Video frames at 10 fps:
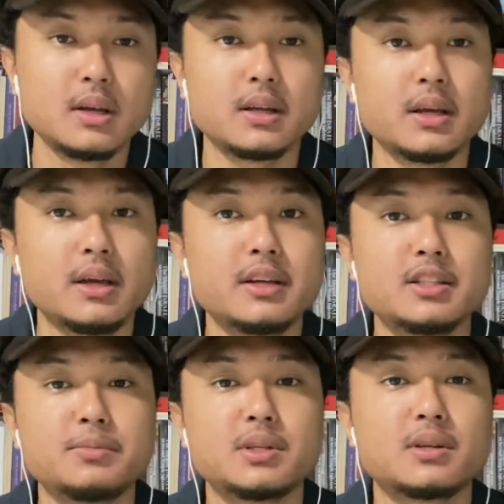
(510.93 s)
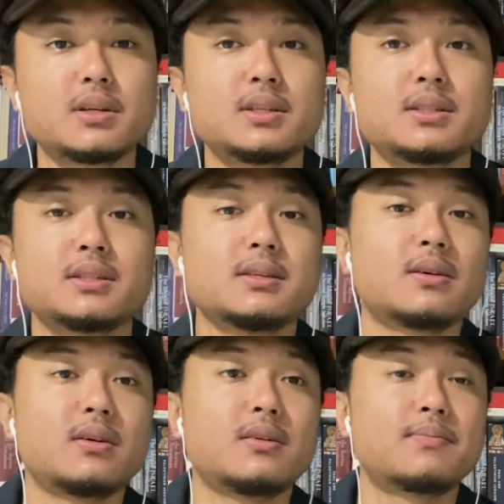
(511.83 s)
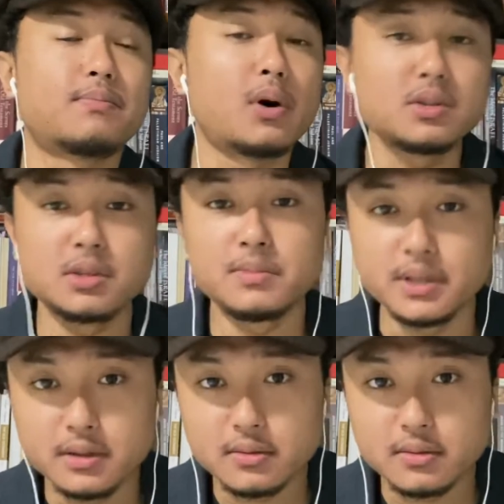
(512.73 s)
Okay, it is because possibly